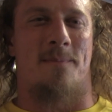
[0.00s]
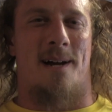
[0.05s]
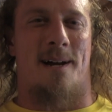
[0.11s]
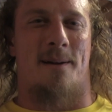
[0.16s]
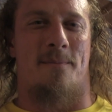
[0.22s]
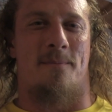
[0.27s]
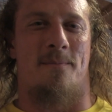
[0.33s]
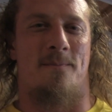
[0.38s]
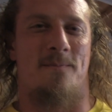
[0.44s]
like
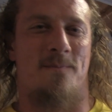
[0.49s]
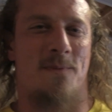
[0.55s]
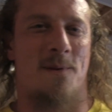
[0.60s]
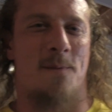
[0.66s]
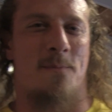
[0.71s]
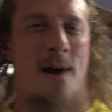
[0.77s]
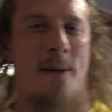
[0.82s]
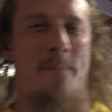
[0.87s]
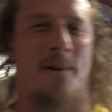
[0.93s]

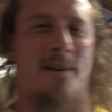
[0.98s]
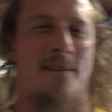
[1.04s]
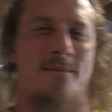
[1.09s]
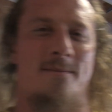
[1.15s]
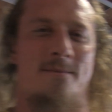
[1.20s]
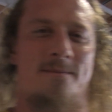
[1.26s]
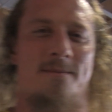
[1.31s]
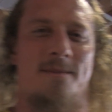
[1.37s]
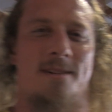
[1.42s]
prepping
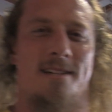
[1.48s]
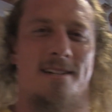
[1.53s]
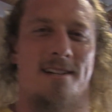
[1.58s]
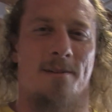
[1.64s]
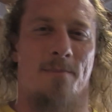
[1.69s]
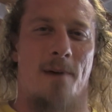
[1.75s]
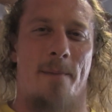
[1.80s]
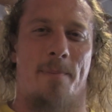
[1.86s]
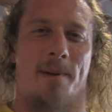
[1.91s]

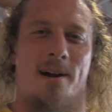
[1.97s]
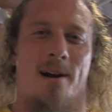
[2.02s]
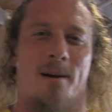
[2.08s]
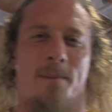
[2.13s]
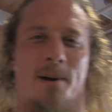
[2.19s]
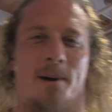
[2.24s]
our